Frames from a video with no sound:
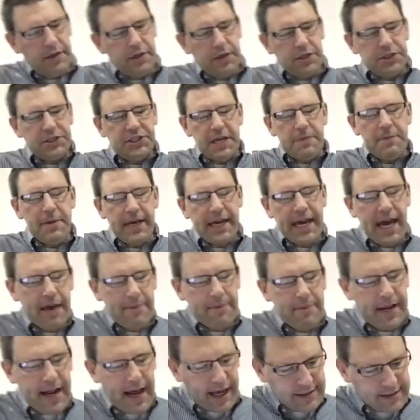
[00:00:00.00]
She became
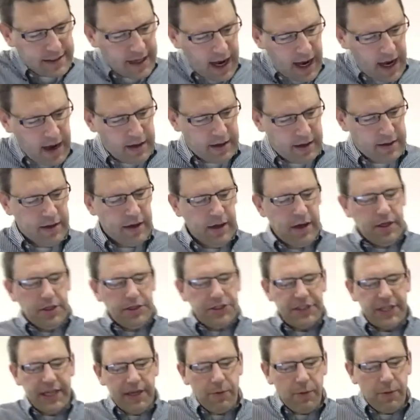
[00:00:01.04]
an exile.
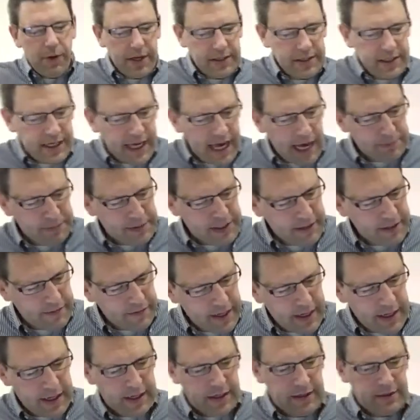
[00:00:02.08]
She went into
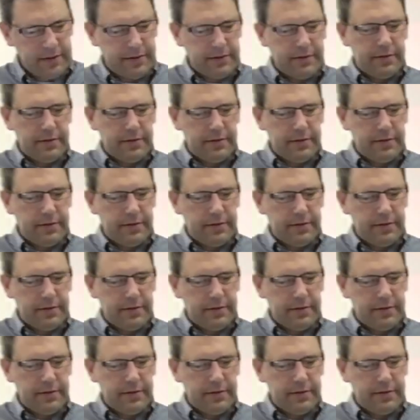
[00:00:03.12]
captivity.